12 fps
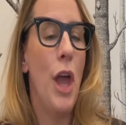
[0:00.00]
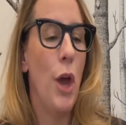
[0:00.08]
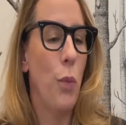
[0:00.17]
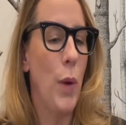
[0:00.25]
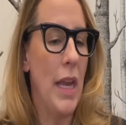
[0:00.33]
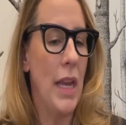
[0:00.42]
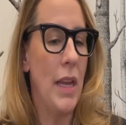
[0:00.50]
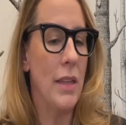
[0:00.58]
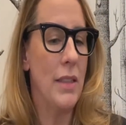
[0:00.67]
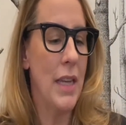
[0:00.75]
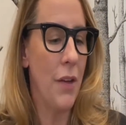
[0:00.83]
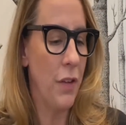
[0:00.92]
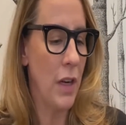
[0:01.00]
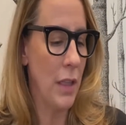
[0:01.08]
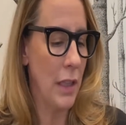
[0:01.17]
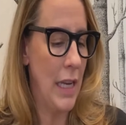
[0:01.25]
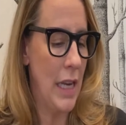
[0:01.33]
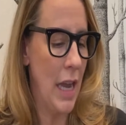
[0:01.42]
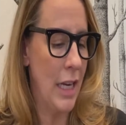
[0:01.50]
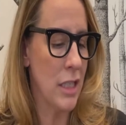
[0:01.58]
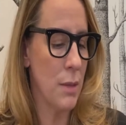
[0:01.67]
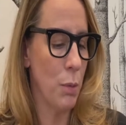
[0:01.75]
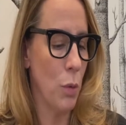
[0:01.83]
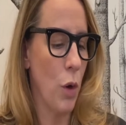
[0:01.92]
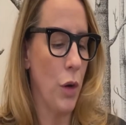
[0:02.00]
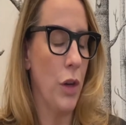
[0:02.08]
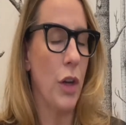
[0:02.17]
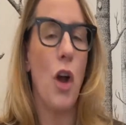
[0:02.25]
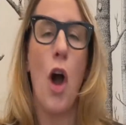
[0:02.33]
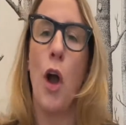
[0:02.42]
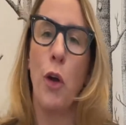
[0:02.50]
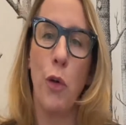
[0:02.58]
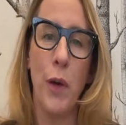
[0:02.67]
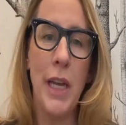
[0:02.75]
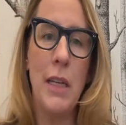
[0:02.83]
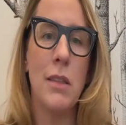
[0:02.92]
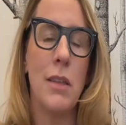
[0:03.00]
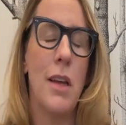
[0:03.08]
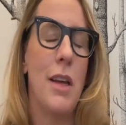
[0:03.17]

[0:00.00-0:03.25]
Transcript: We definitely explored concrete,